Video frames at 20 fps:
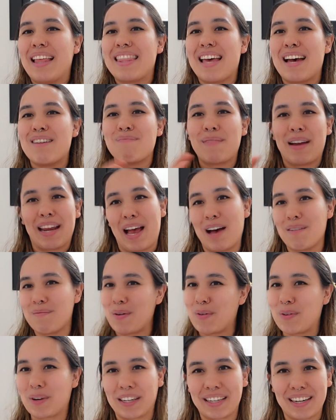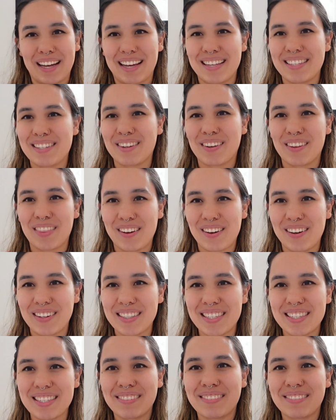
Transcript: that might help organize your thoughts.